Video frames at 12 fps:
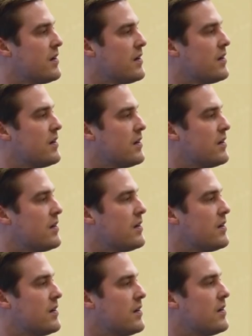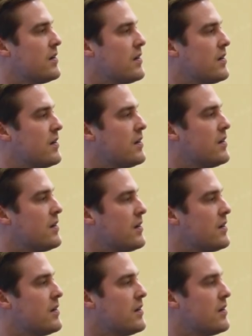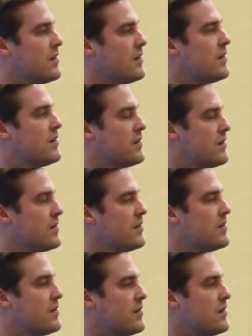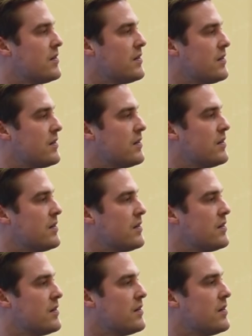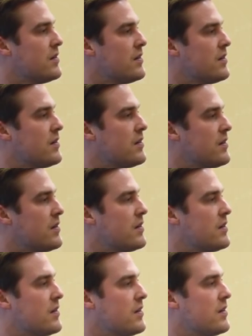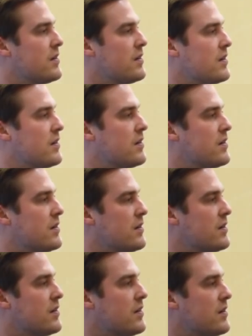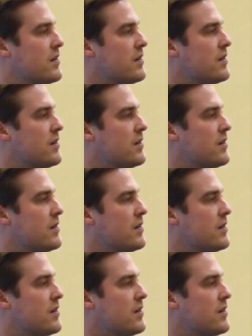[no speech]